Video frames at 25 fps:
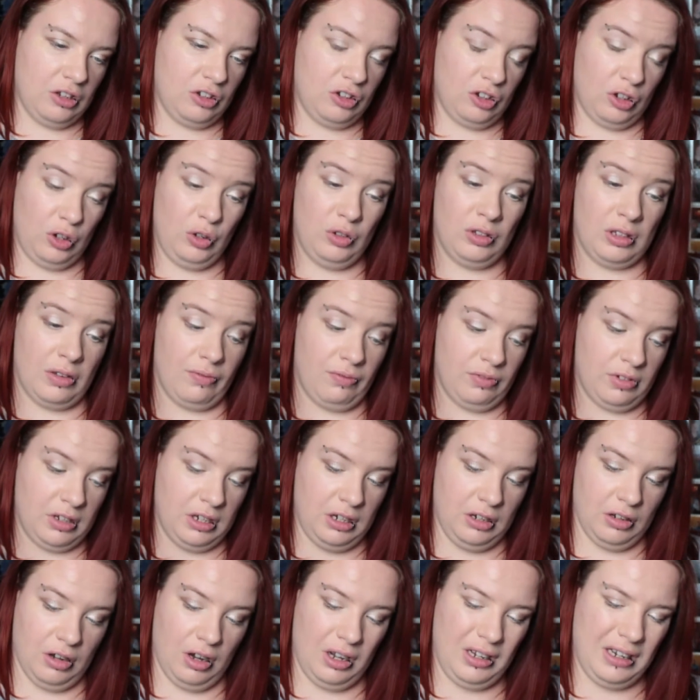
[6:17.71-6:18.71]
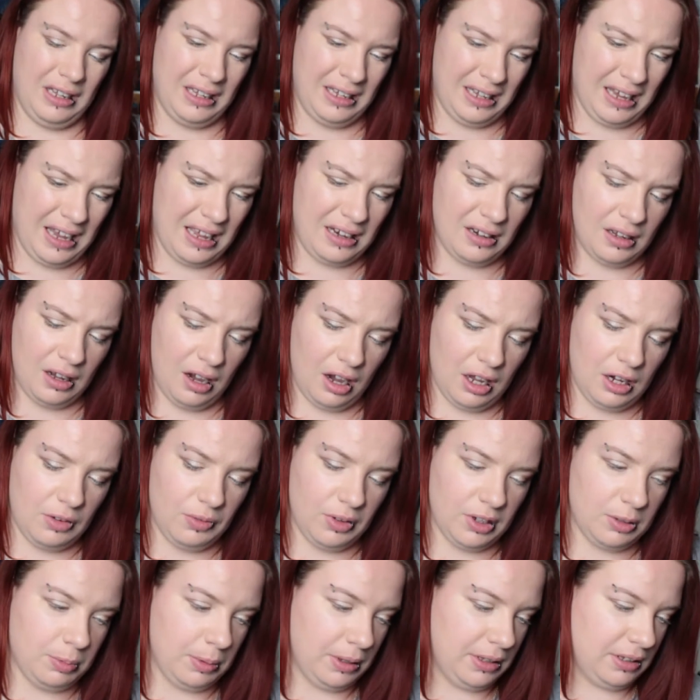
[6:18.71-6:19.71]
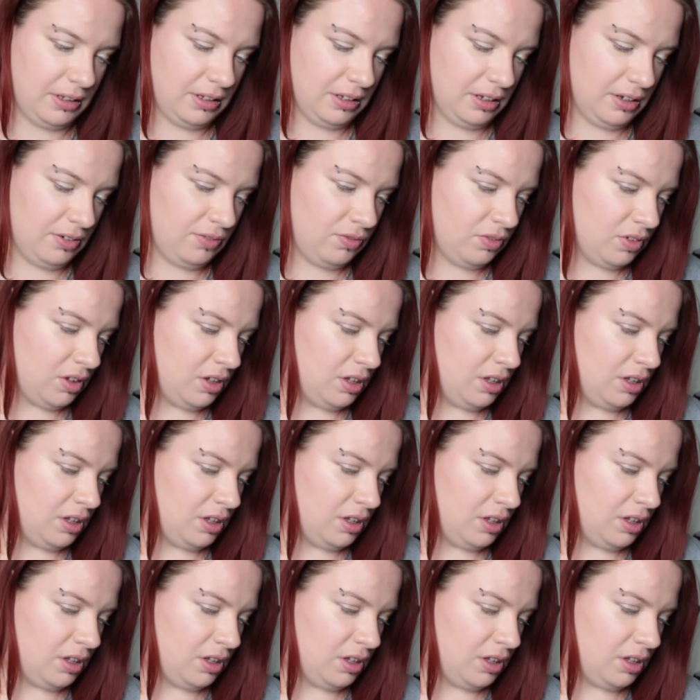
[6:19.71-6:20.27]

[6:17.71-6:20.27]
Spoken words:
$2.79. Again, kind of expensive.